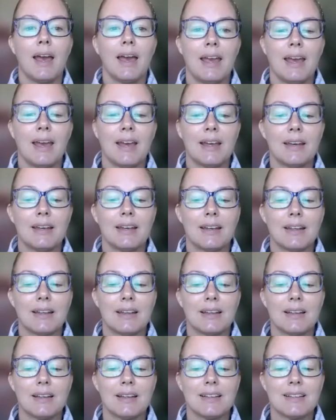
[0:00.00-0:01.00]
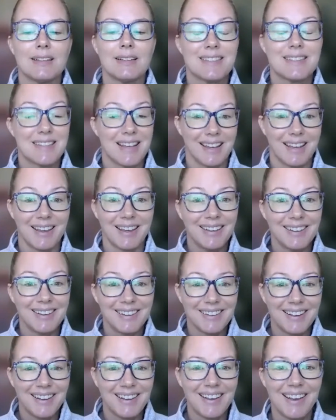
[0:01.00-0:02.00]
And second,
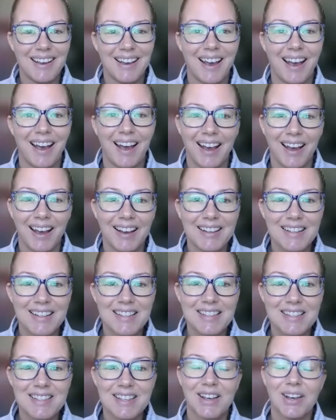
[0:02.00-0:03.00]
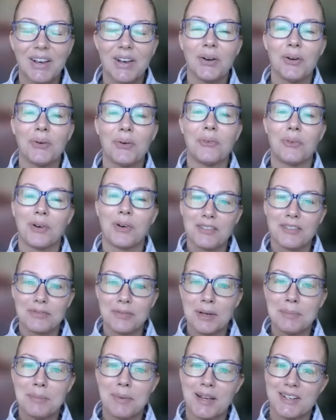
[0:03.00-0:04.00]
as one of
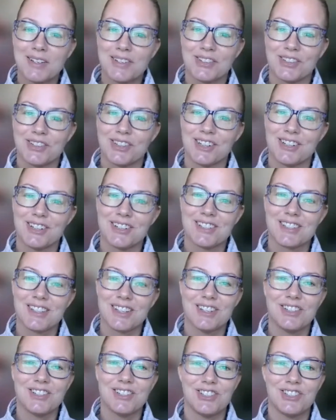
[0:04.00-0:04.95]
my mentors,